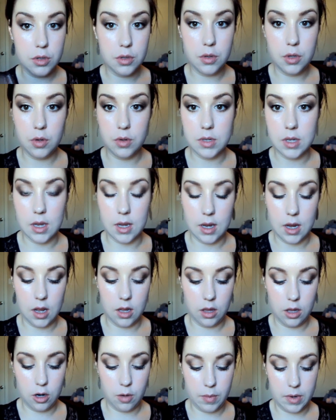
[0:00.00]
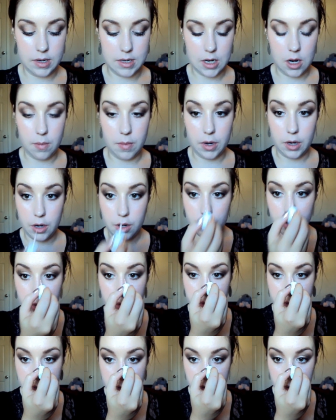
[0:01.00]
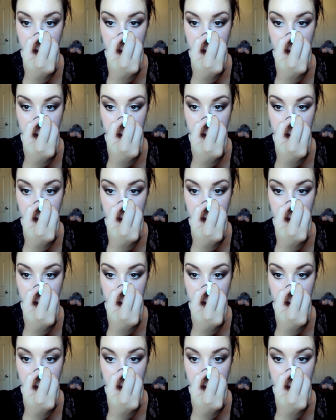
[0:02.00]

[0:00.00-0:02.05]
do use it a little bit down my nose.